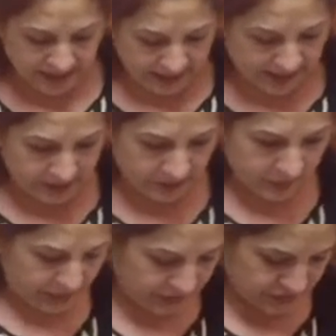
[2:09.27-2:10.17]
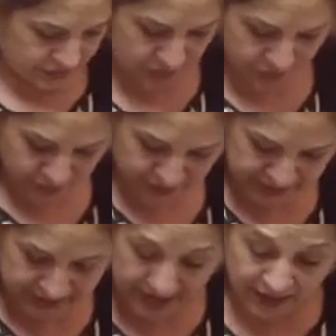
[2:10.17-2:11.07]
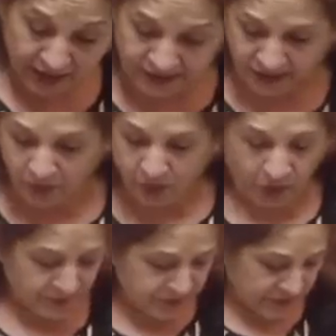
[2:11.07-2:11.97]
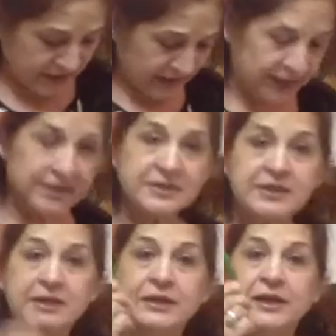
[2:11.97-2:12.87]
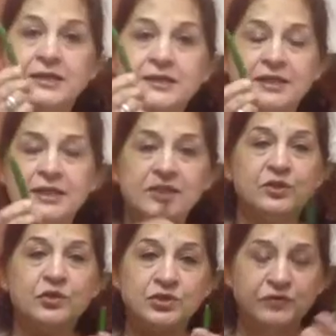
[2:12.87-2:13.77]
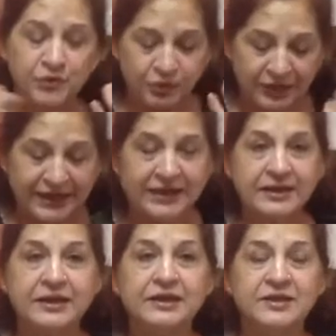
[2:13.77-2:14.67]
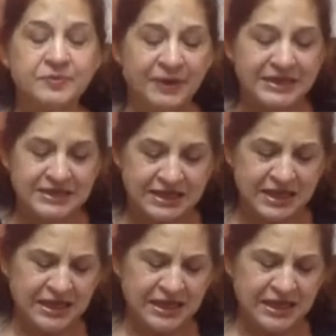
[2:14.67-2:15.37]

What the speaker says: And we're just going to put this. Now optional is green chili. Those of you who like it a little spicy,